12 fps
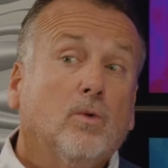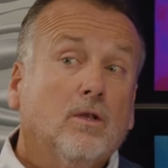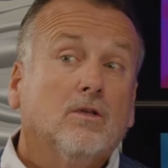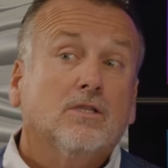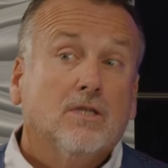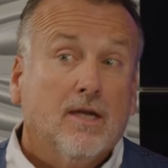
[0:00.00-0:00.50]

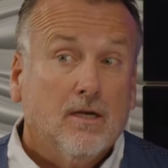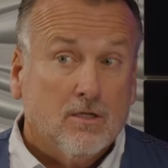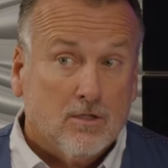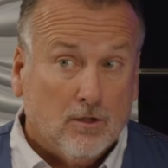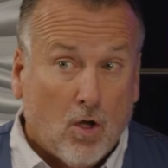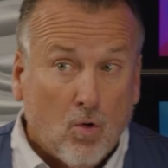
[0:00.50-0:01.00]
real estate
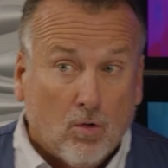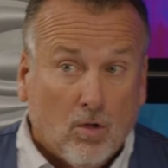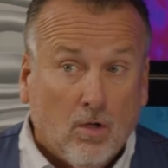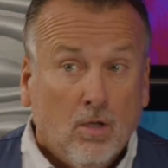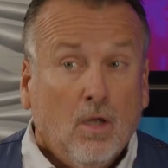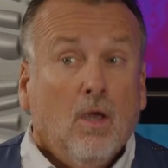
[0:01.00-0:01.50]
is
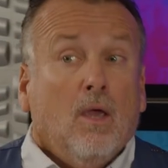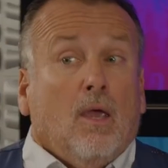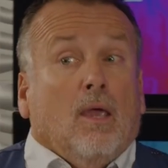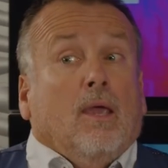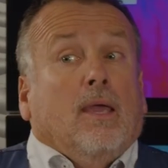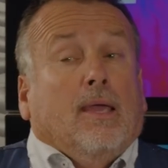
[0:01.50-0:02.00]
local,
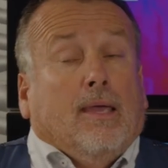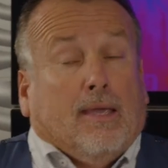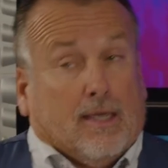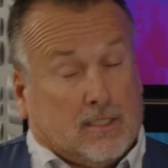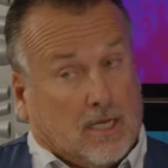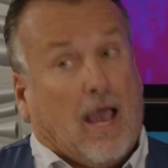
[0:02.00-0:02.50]

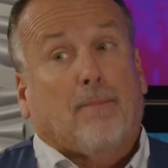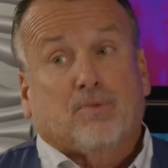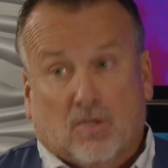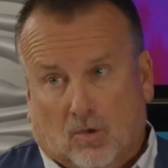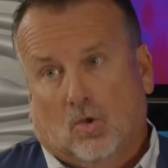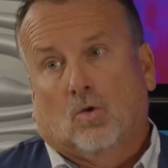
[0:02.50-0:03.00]
it's
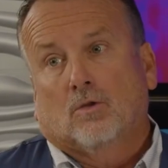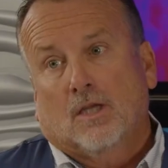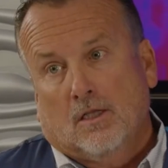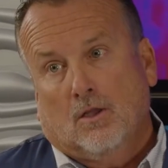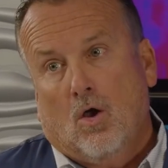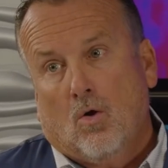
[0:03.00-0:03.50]

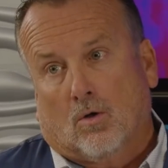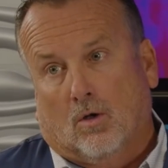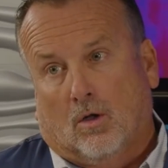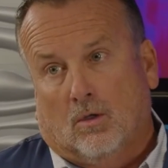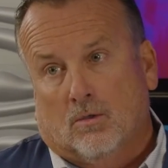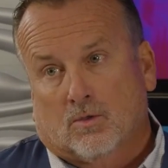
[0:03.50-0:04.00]
absolutely
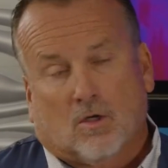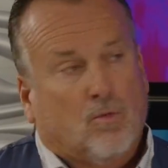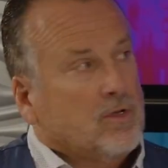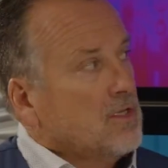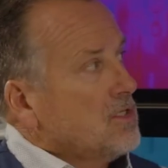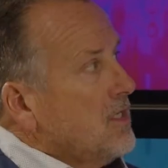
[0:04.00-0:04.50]
local. So
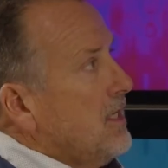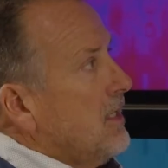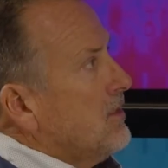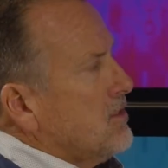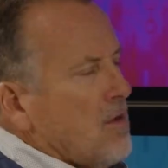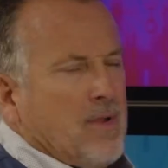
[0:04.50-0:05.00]
when you sit here
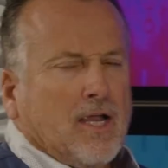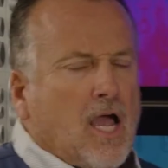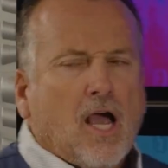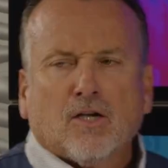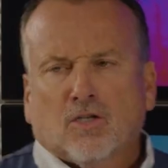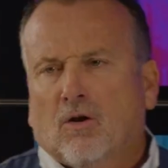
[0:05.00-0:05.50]
and say, oh my
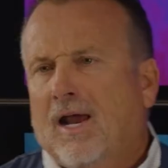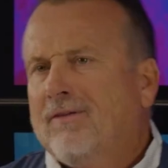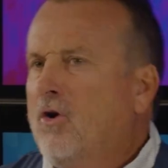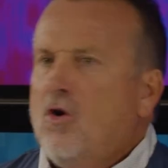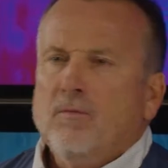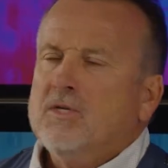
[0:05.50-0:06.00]
gosh, I have
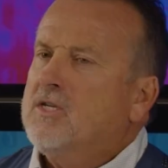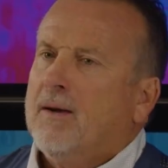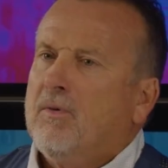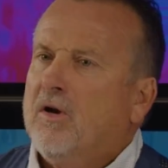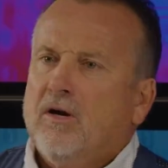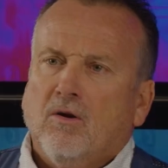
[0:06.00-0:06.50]
a home in San
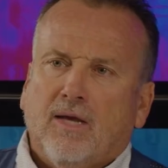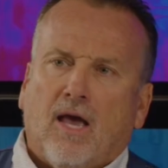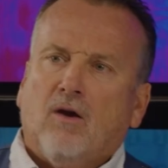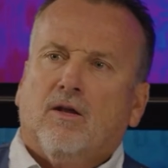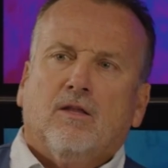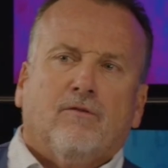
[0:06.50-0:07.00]
Bernardino
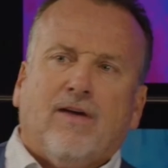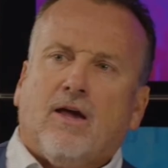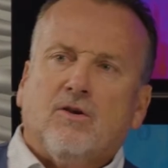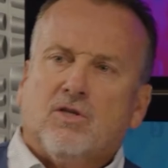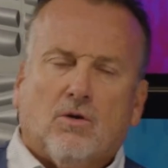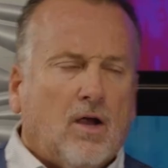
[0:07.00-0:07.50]
County and the
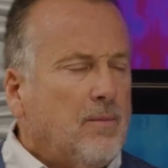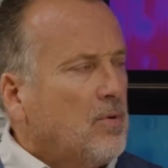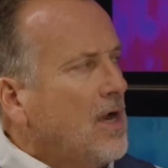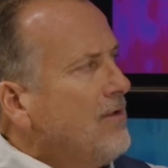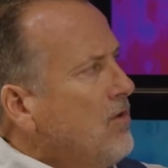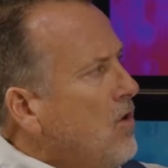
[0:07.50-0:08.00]
values are up, or
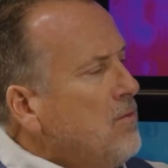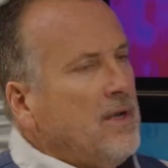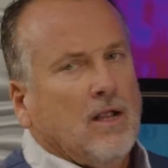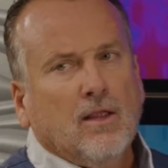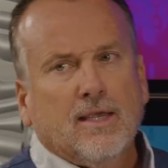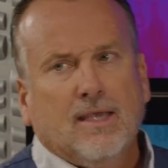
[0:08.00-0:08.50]
I have a home in
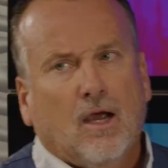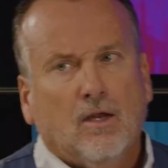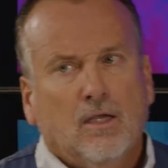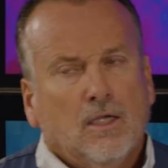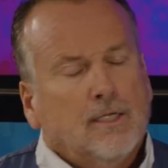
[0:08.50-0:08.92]
LA County,